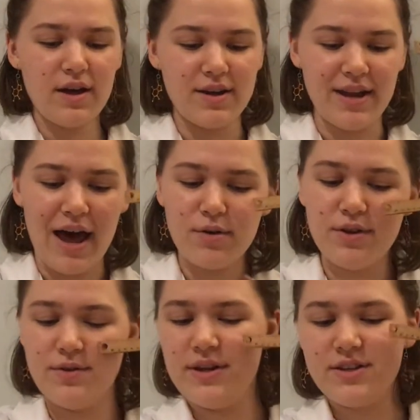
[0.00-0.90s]
Now
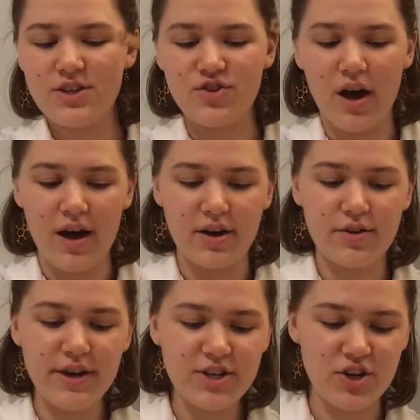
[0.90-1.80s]
you need to draw a
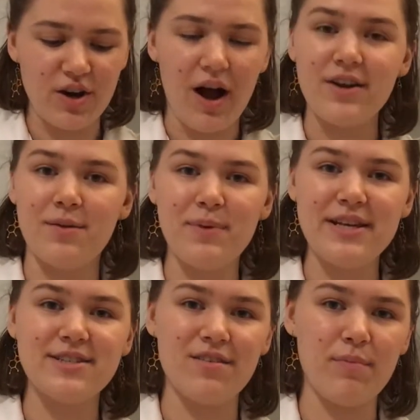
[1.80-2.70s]
creature on your
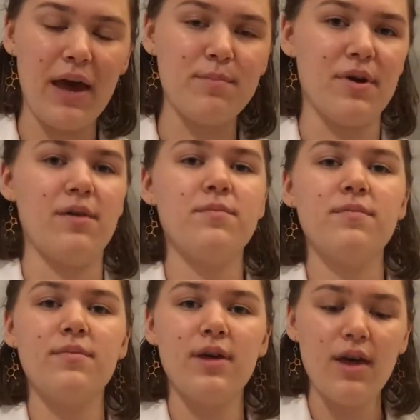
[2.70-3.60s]
piece of paper.
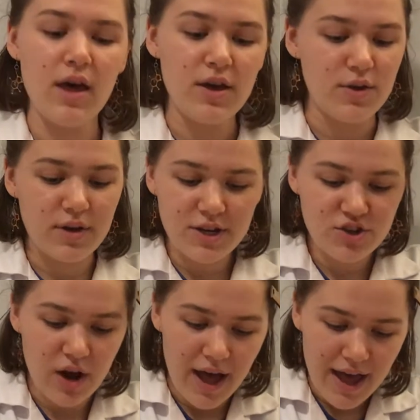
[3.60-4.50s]
You can
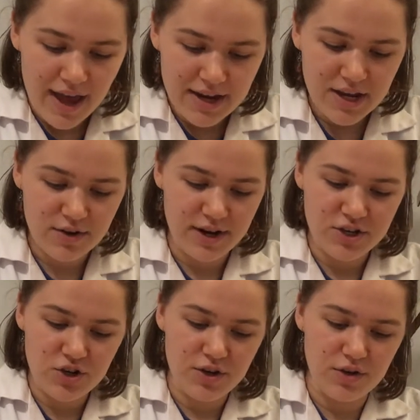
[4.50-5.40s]
draw any
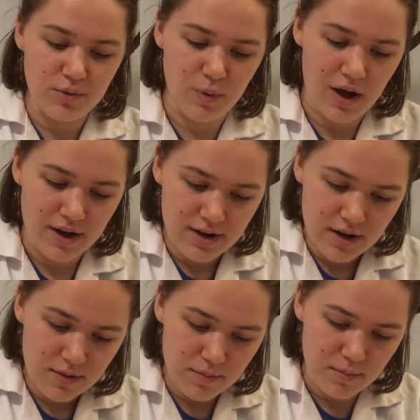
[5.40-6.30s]
creature you want,
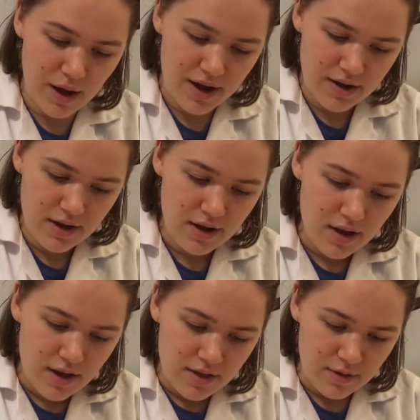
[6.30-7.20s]
but
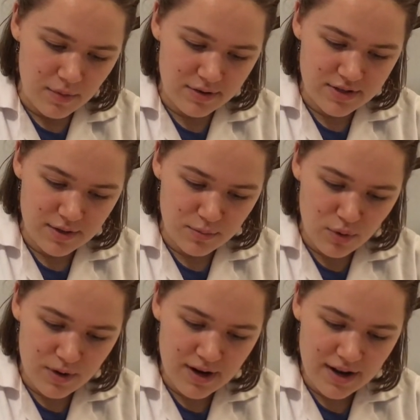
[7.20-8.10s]
the most
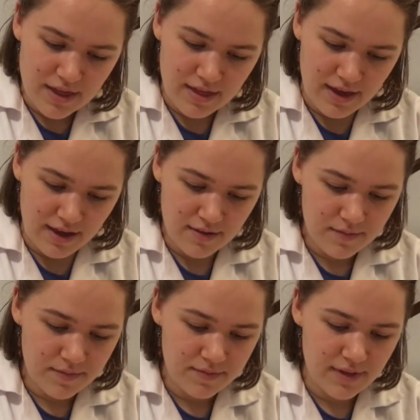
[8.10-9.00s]
important thing
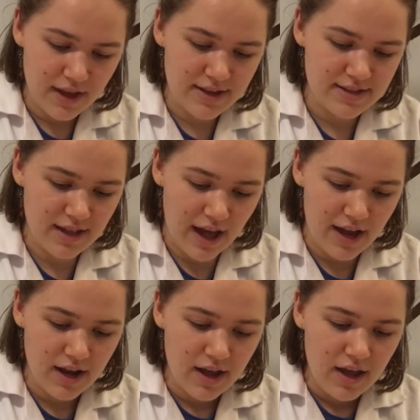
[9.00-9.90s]
is
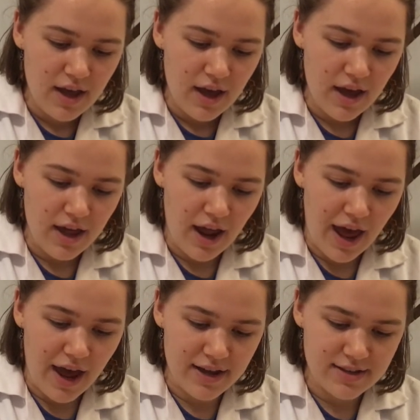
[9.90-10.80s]
that it
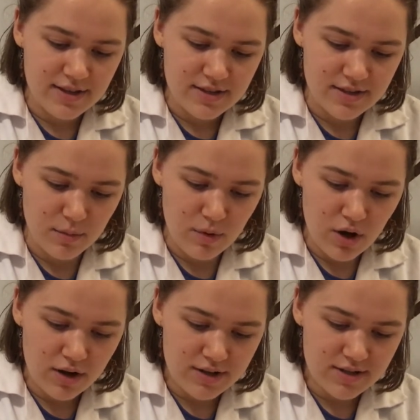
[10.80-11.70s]
has some
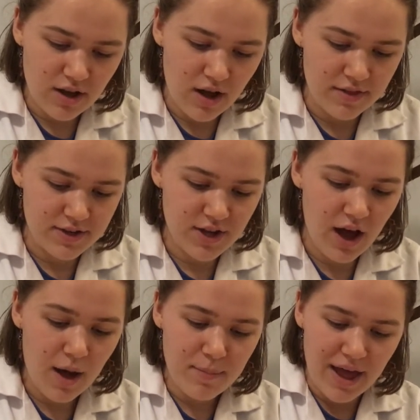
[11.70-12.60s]
hooks on the
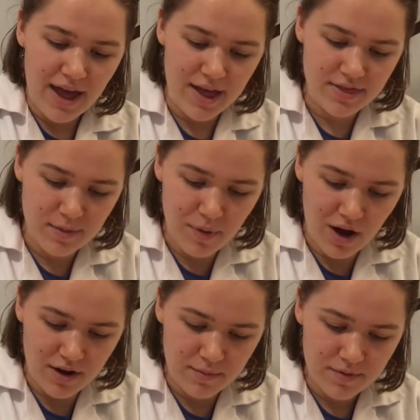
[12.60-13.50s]
top and the
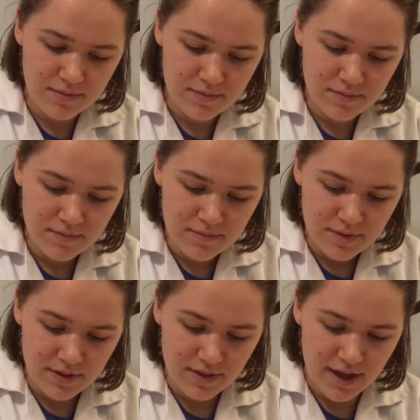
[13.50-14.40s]
bottom,
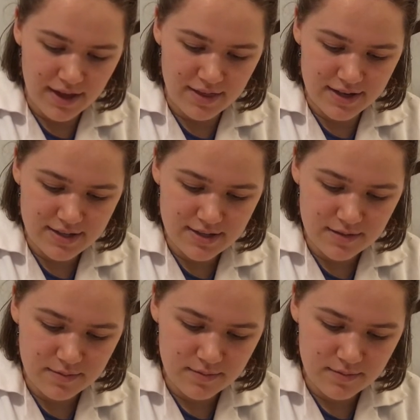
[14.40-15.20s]
like this.